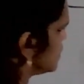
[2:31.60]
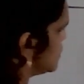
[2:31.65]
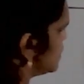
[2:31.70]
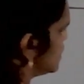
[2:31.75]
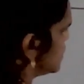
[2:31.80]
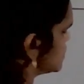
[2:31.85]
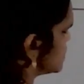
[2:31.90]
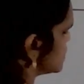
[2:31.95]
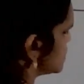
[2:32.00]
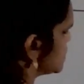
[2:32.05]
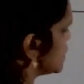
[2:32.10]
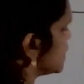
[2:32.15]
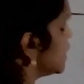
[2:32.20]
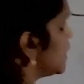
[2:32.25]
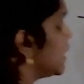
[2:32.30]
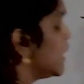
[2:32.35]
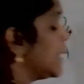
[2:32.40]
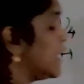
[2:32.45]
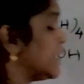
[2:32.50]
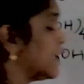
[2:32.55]
this
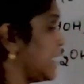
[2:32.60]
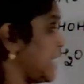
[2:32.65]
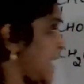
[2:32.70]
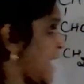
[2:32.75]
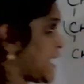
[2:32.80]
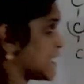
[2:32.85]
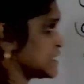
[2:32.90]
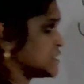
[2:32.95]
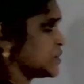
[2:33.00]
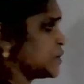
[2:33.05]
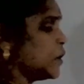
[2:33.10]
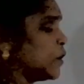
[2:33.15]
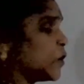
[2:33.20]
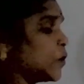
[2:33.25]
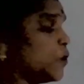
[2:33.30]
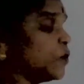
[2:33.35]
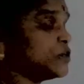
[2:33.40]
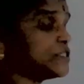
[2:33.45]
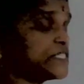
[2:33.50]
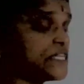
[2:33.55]
reacts,
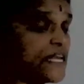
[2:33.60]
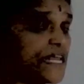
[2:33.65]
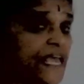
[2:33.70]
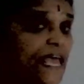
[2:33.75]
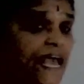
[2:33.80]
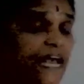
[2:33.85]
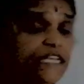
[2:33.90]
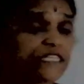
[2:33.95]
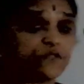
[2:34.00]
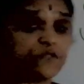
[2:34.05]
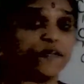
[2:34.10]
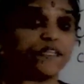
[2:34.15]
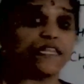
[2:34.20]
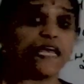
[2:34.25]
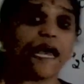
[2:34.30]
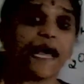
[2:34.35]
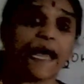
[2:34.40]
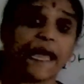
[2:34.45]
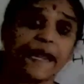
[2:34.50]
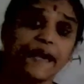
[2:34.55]
glucose reacts with
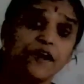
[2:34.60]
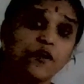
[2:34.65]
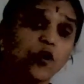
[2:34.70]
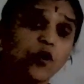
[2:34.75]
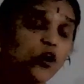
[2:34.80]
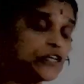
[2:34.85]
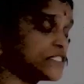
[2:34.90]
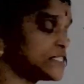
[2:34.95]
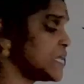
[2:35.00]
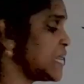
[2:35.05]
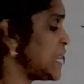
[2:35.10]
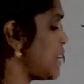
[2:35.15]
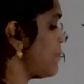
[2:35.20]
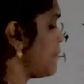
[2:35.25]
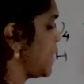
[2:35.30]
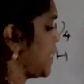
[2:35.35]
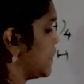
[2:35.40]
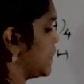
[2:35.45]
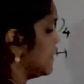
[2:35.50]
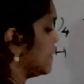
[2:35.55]

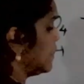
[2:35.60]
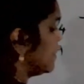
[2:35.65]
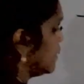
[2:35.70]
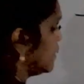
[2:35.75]
hydroxylamine